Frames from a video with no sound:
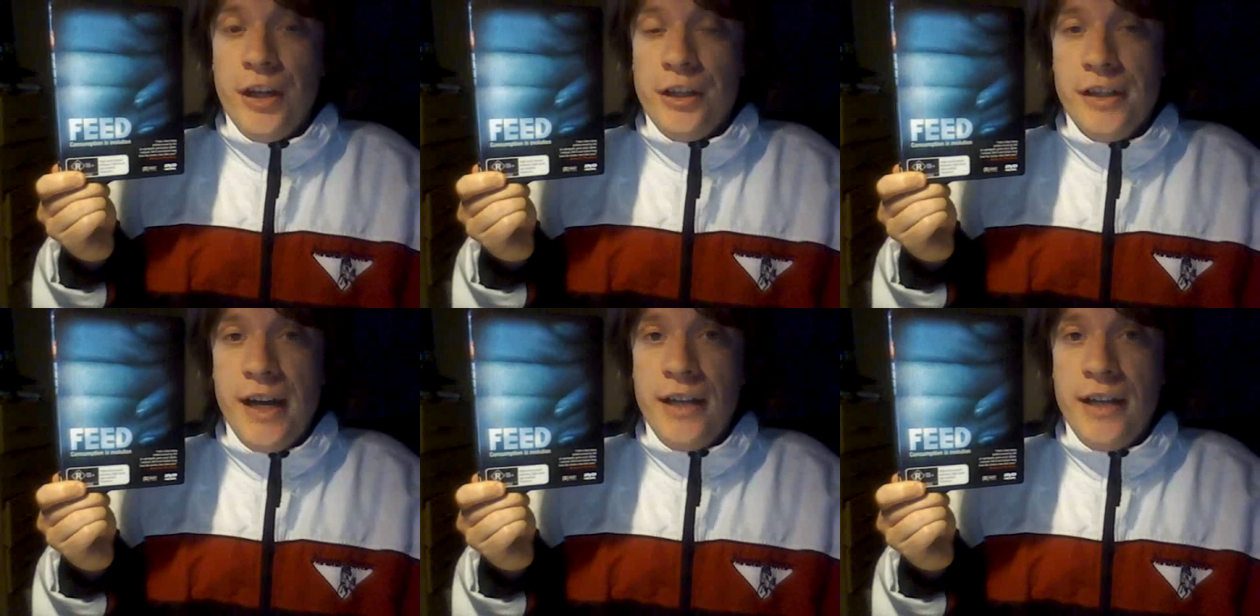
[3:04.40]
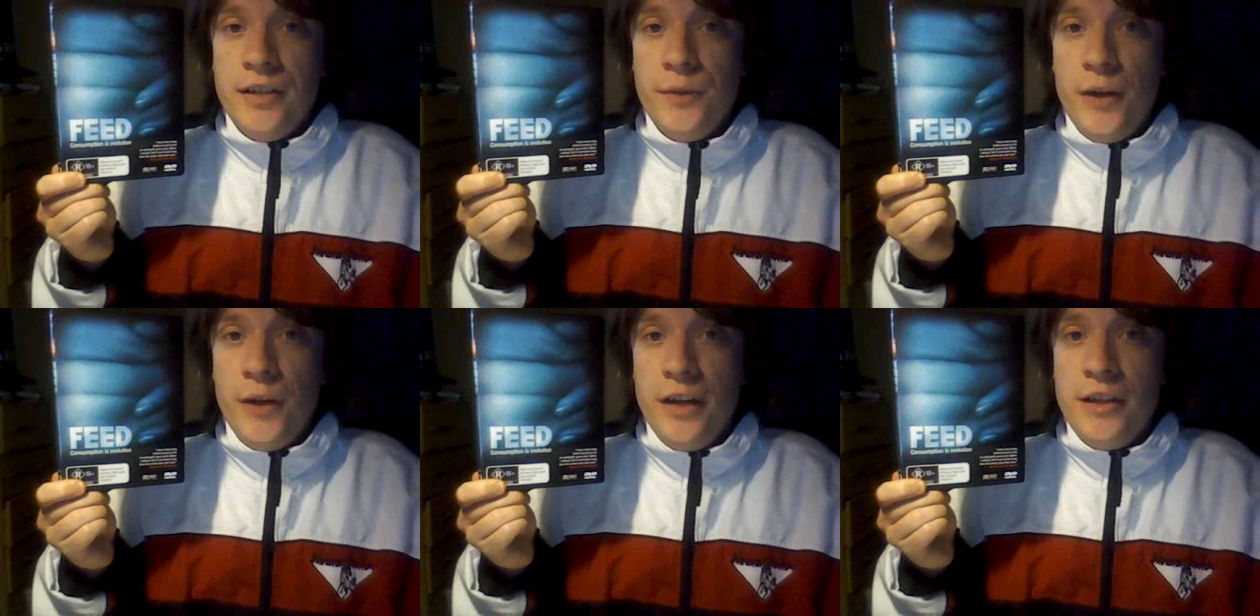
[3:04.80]

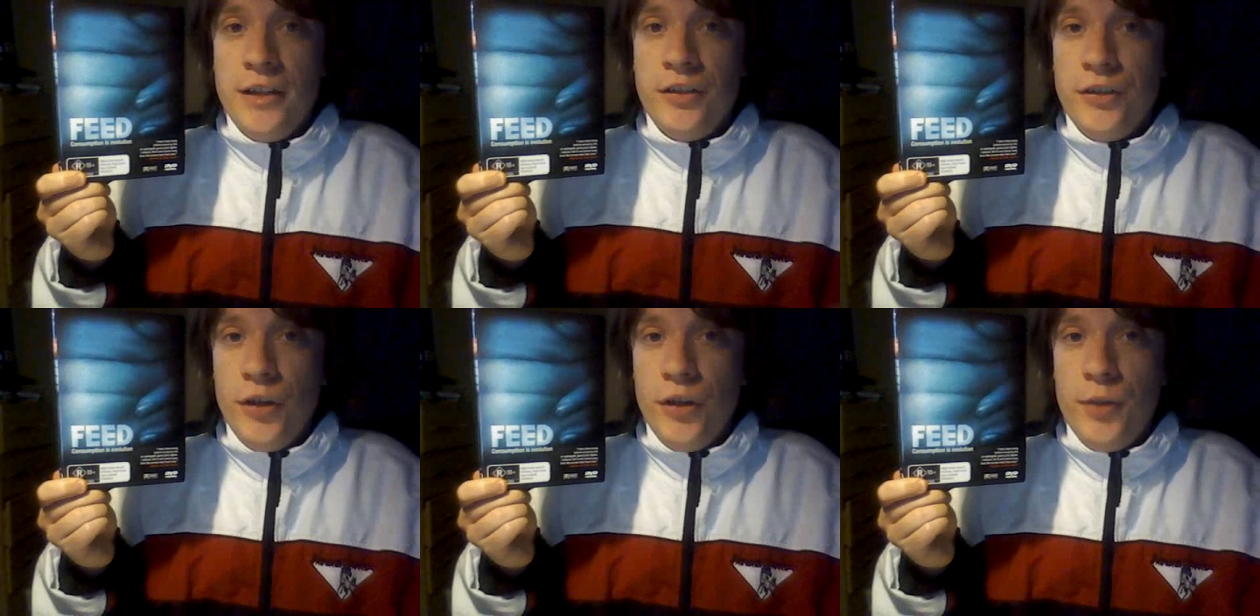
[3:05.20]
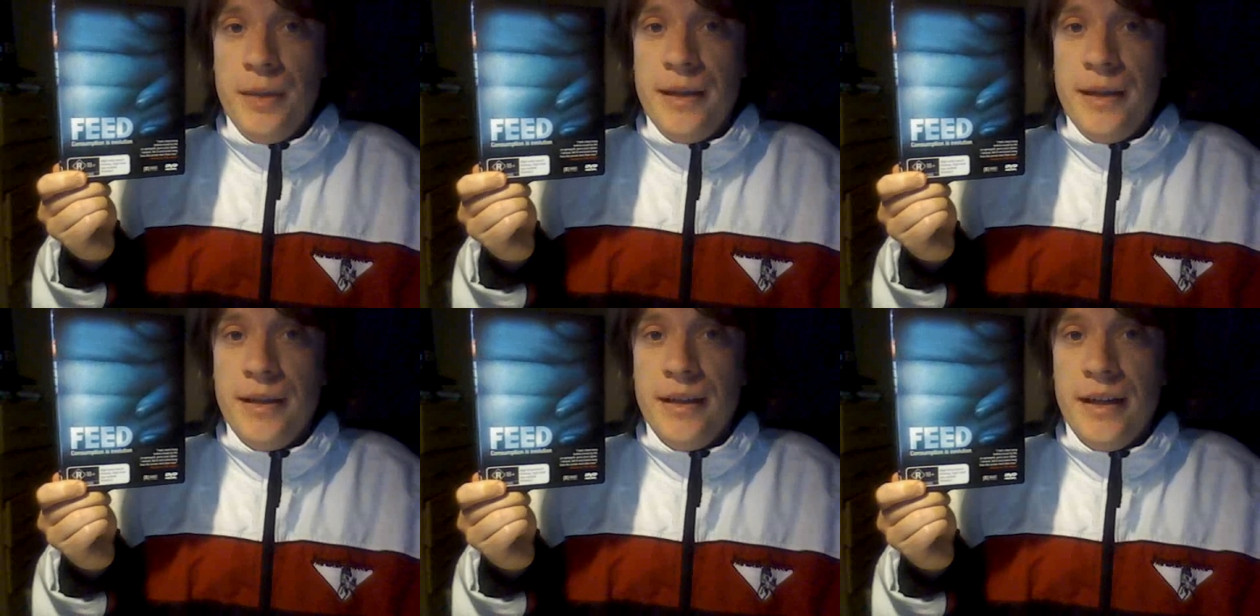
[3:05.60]
creates a very
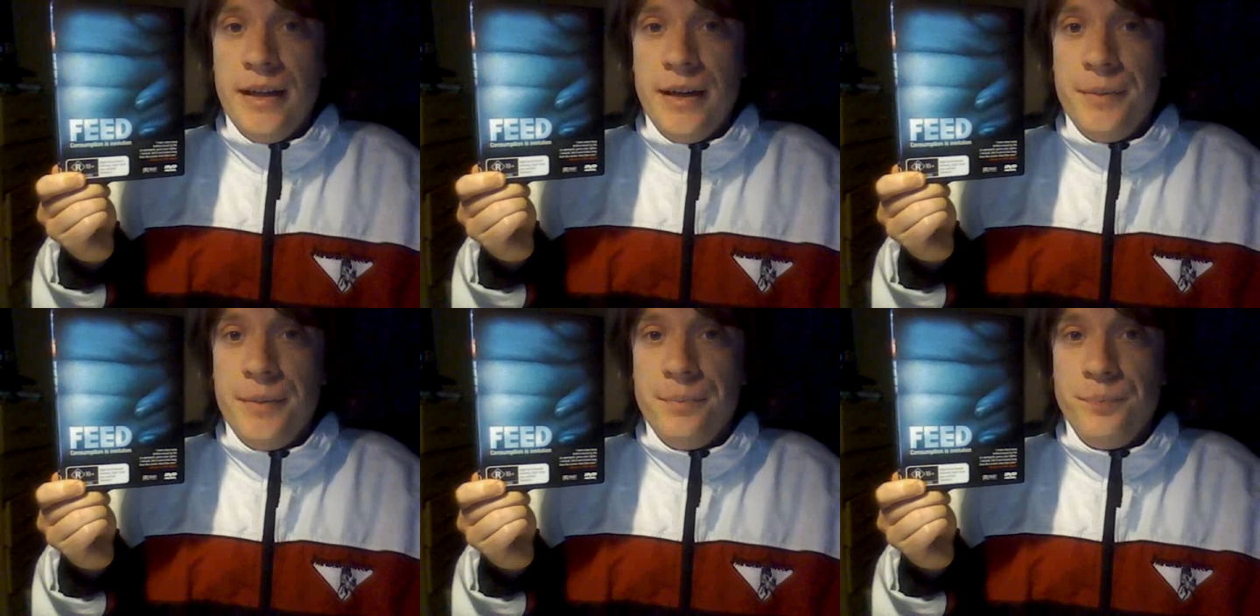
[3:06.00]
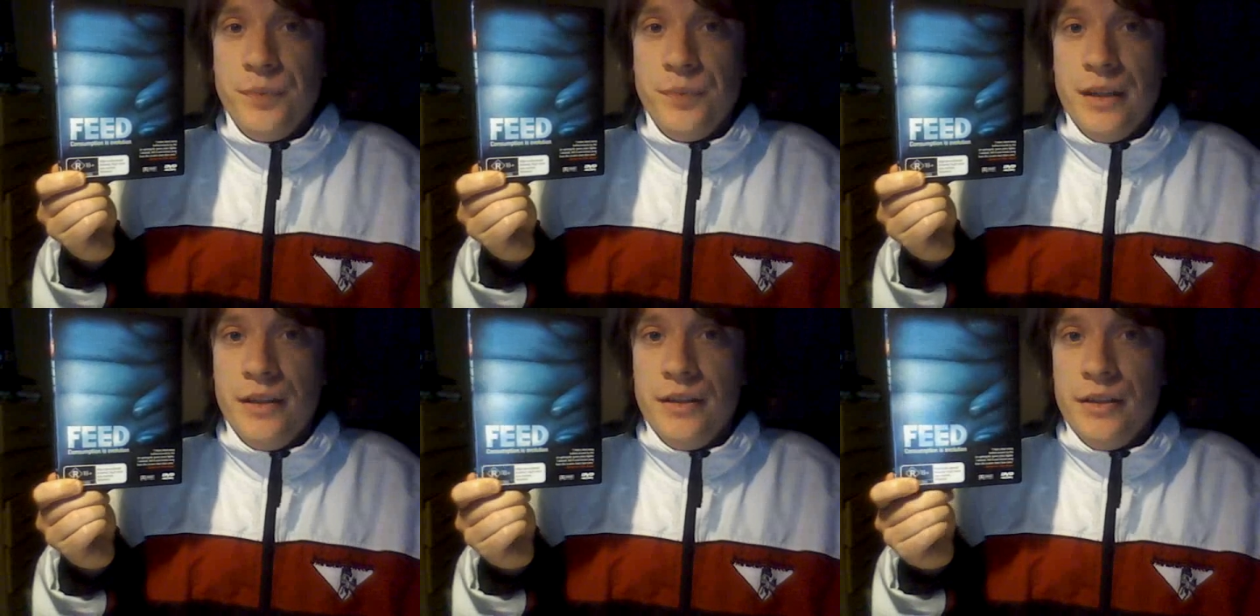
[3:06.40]
disturbing
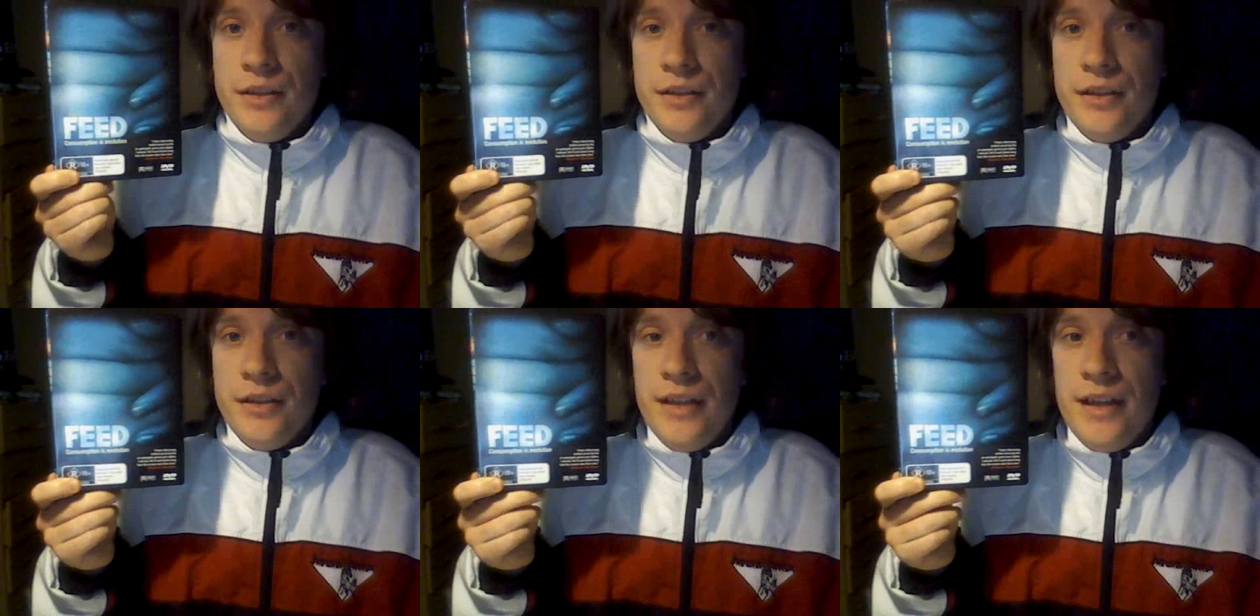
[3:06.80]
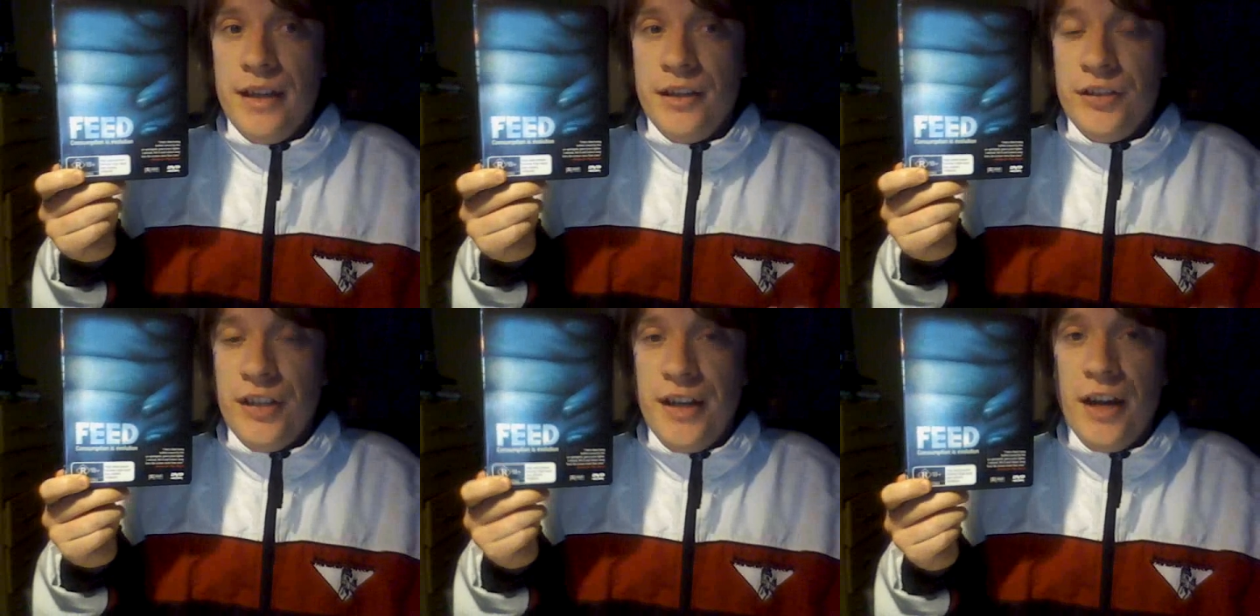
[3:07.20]

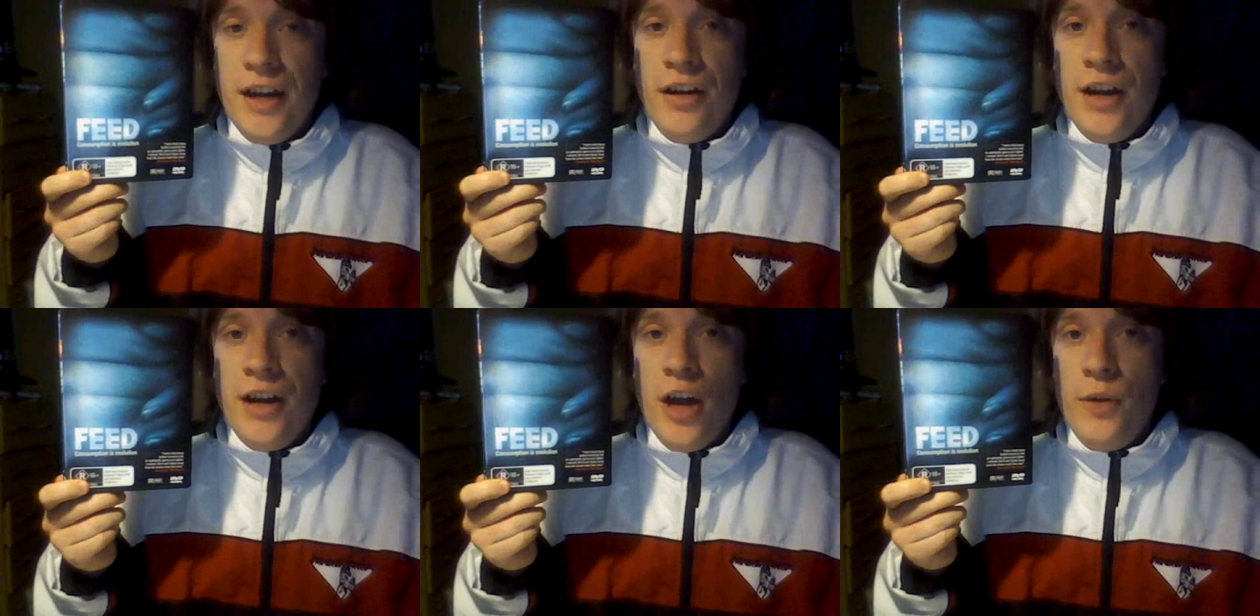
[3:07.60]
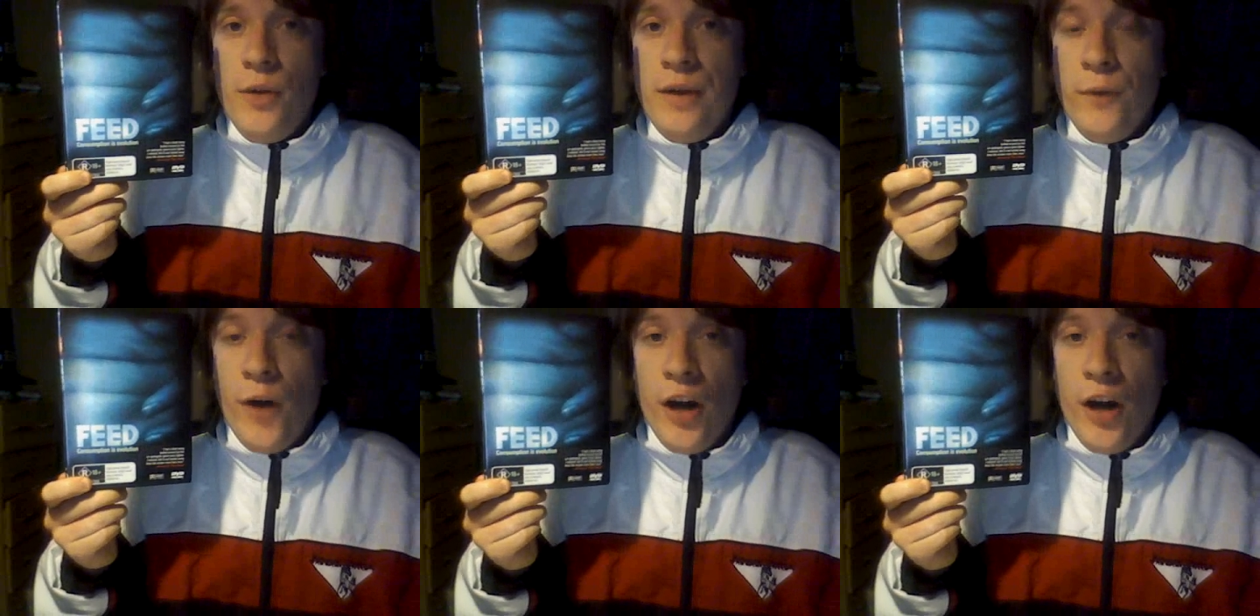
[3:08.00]
scenario
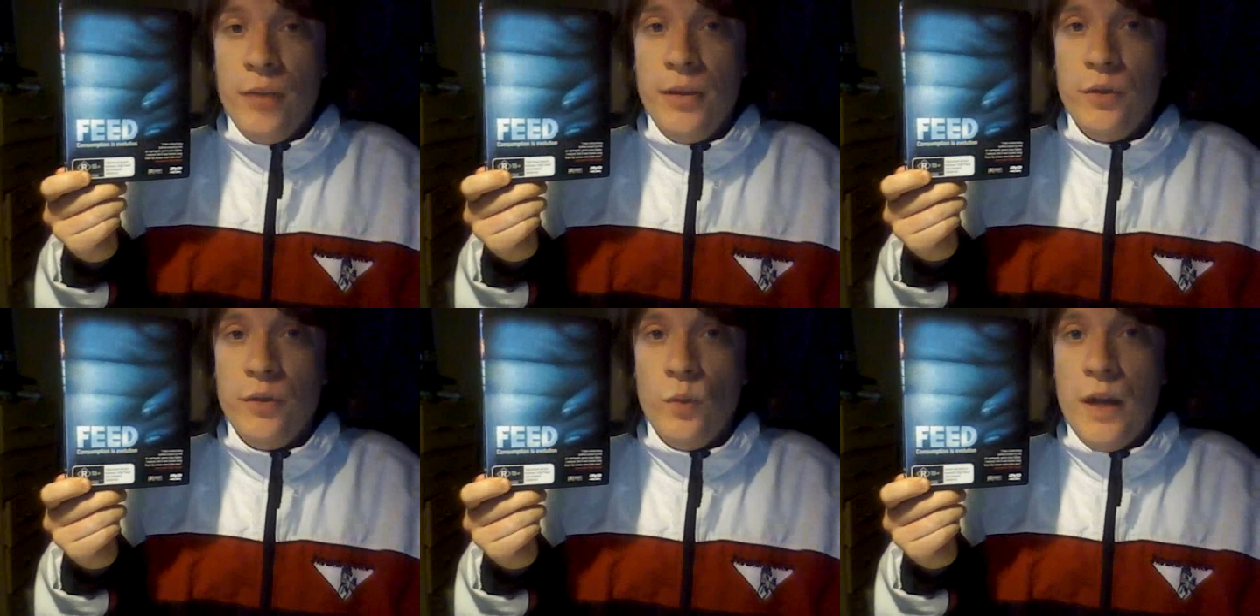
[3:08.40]
environment